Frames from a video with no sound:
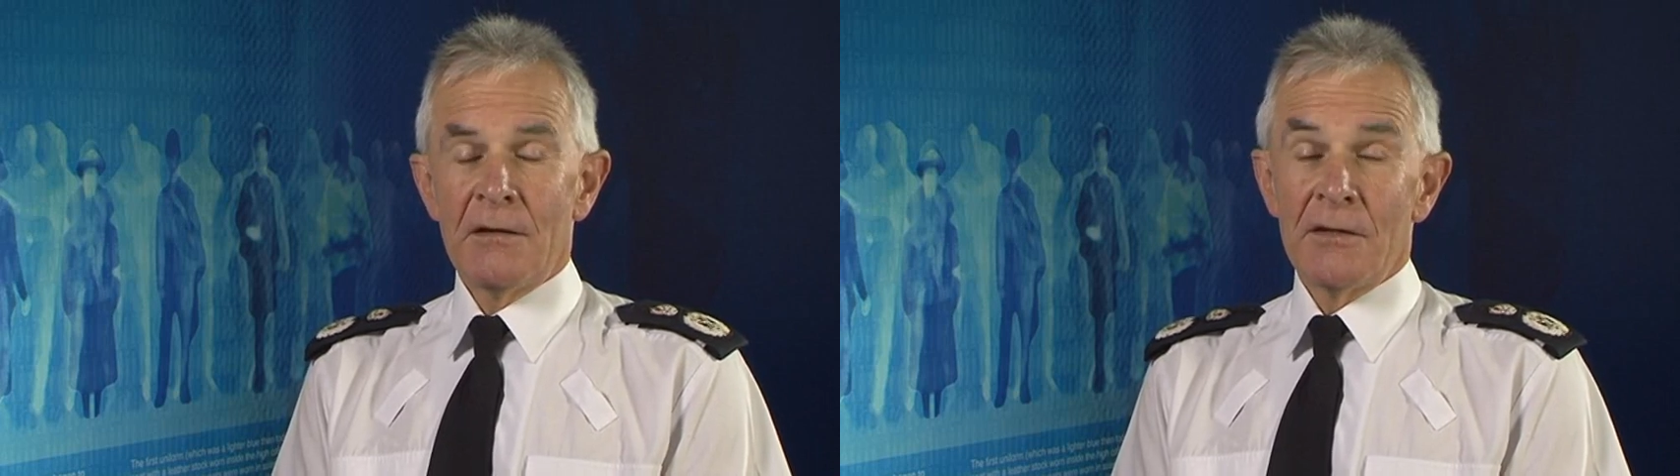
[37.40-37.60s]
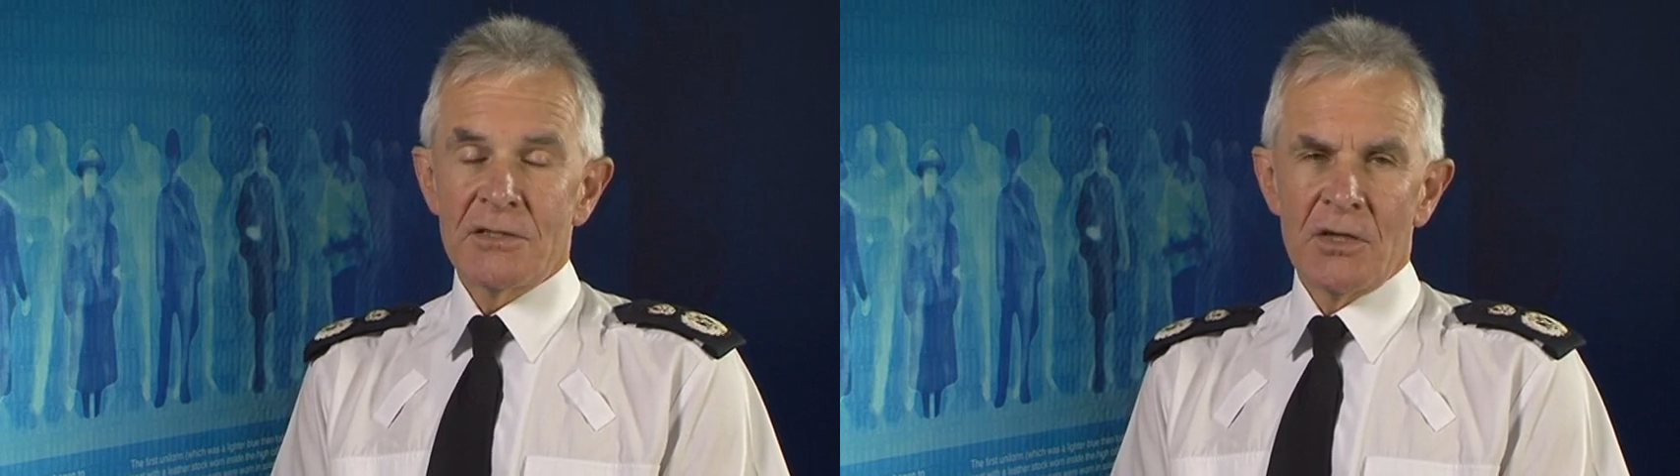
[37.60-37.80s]

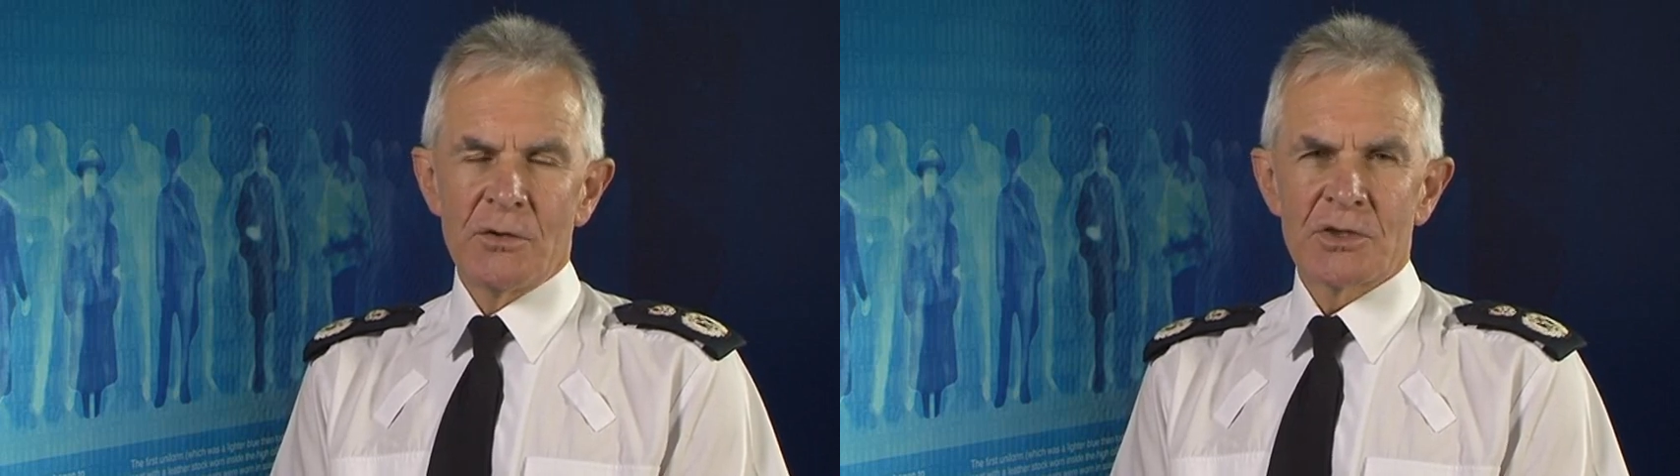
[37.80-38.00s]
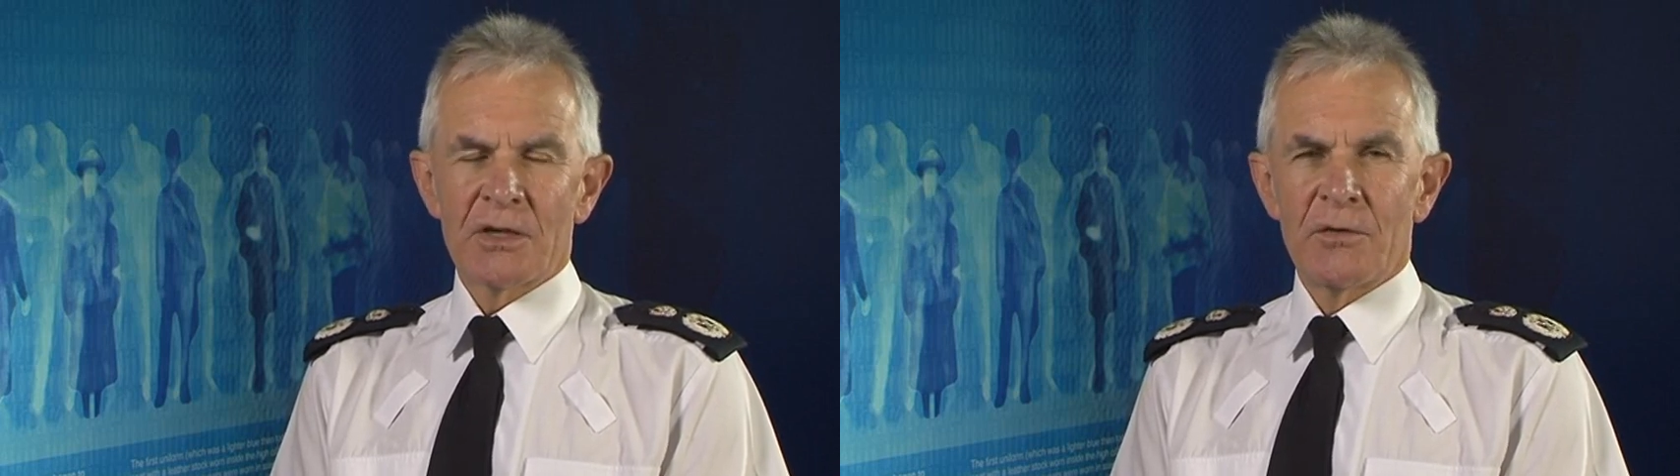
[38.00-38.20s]
This
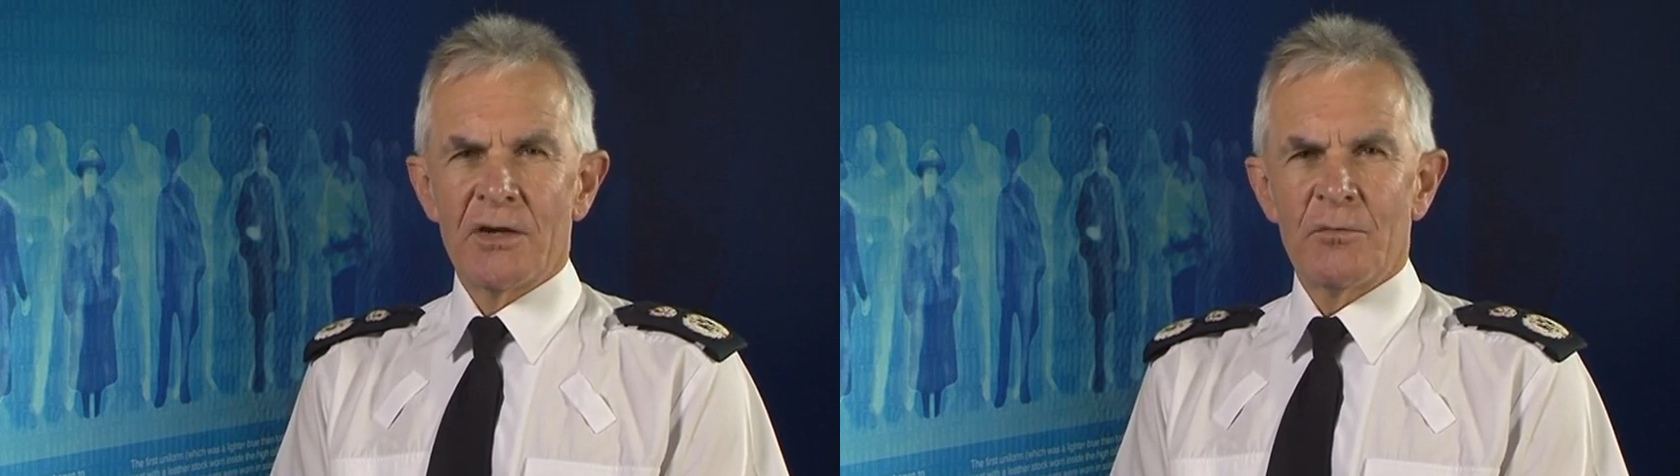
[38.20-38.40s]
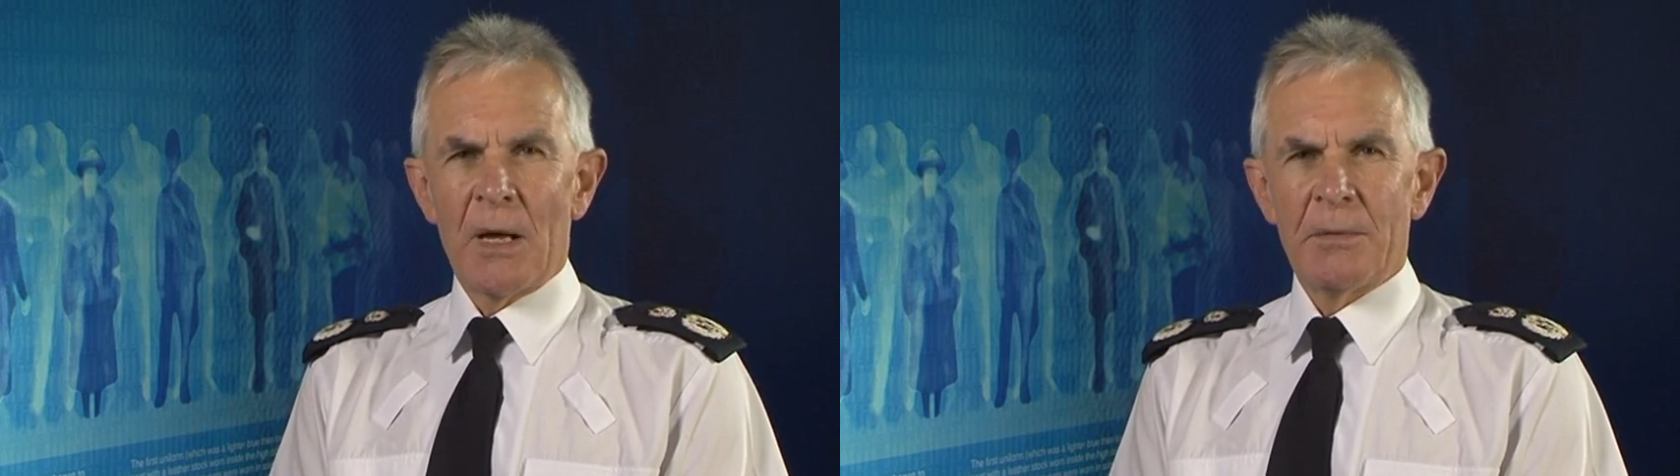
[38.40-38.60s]
huge
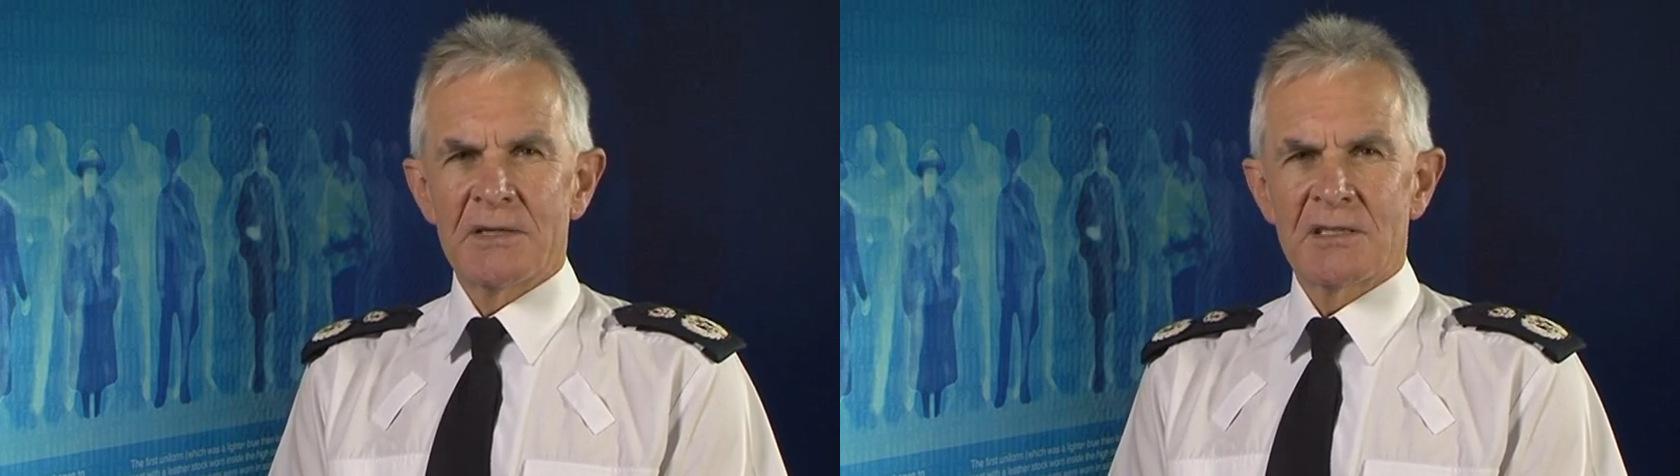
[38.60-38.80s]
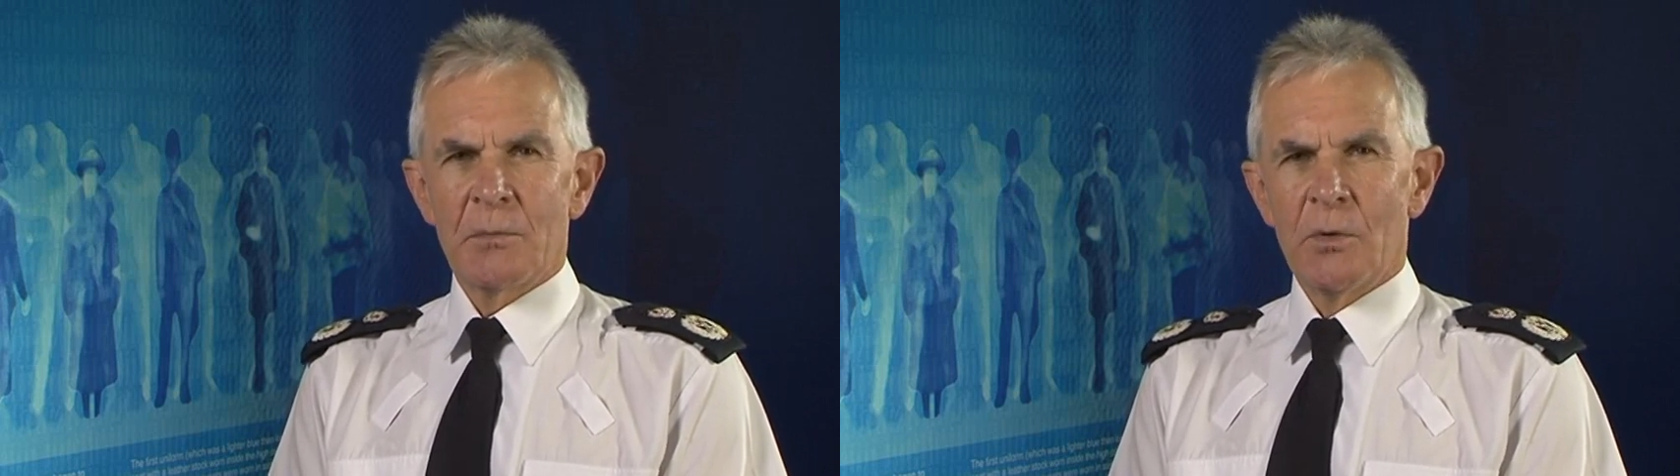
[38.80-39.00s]
degree of
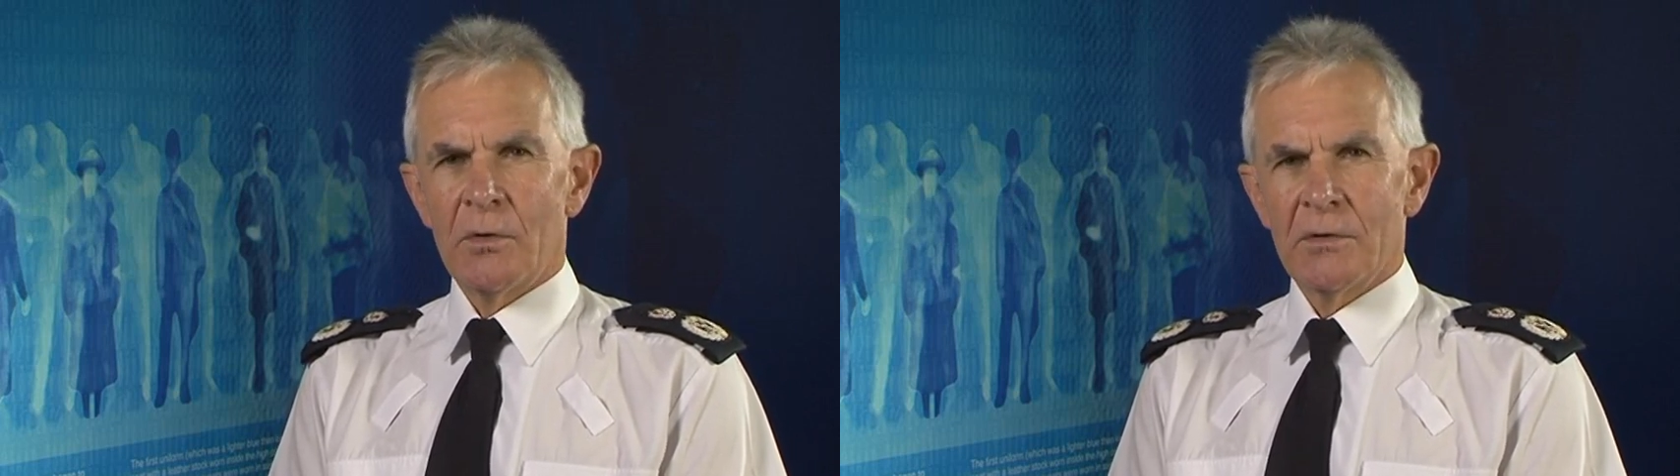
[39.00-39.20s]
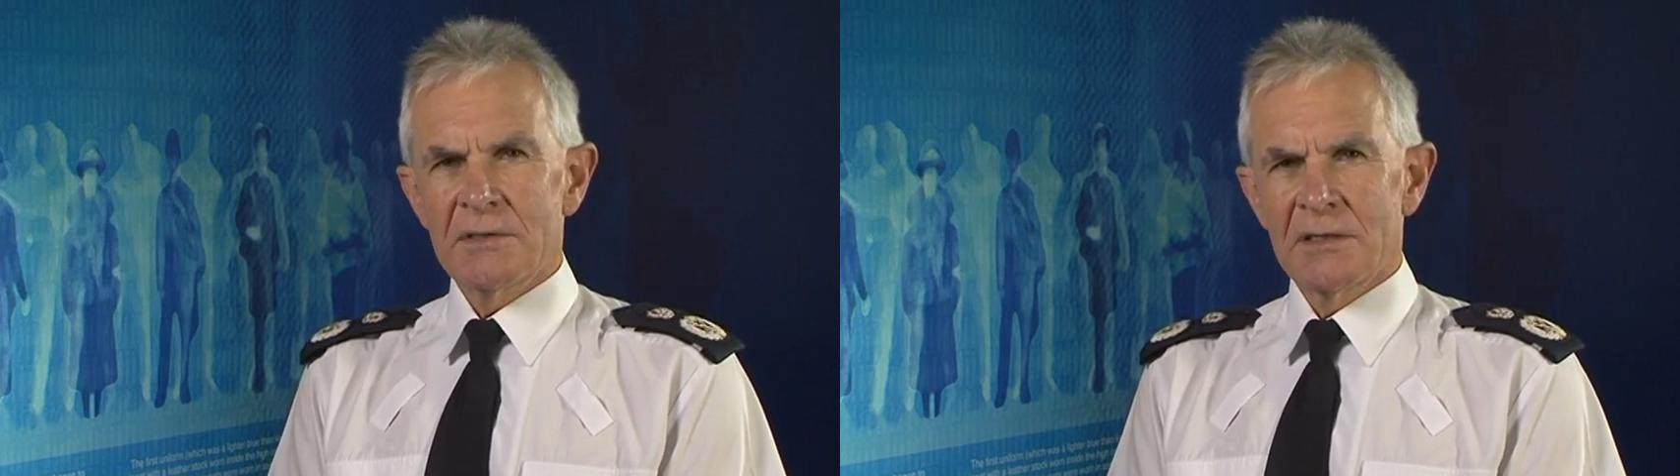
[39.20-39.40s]
public
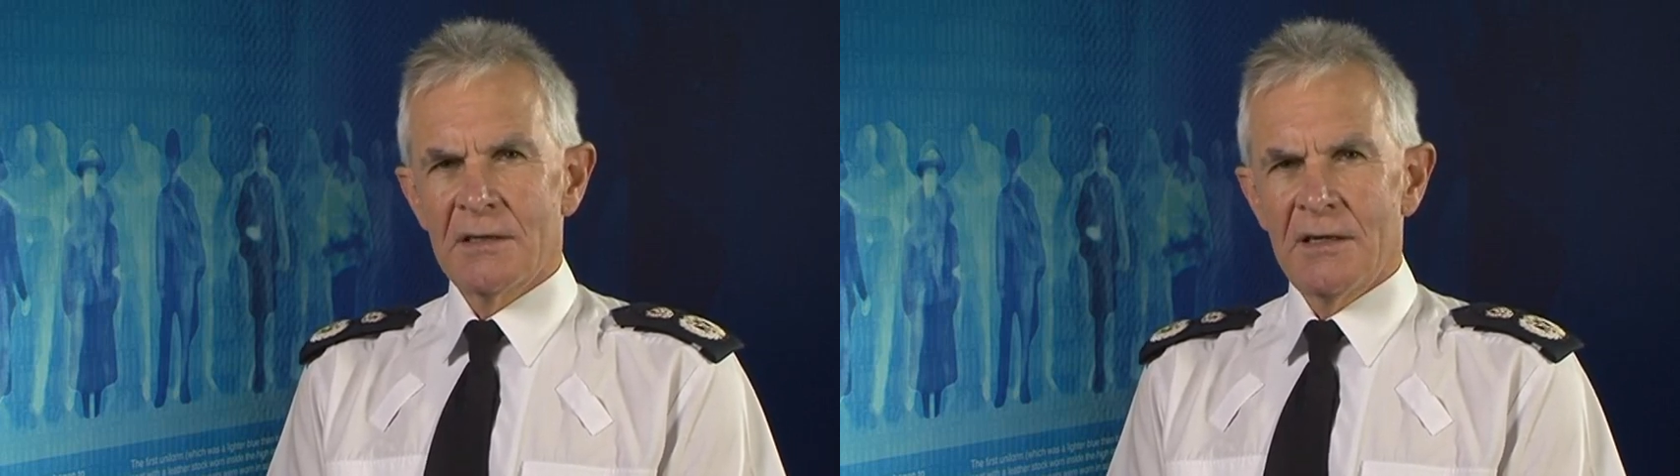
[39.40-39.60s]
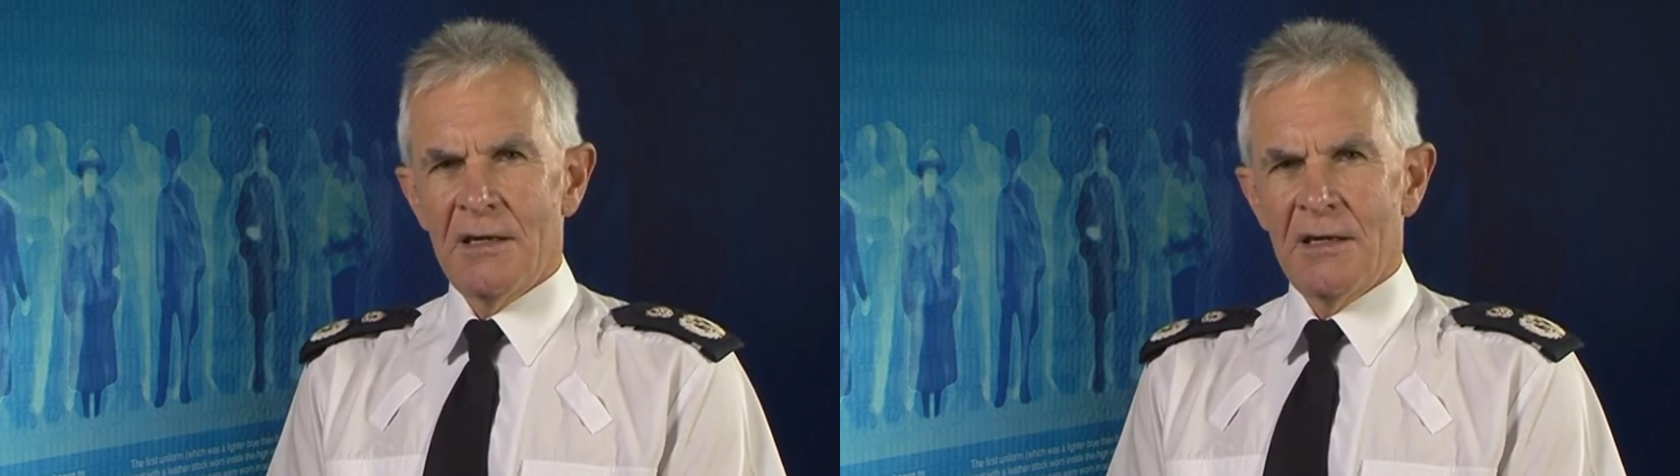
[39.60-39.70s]
support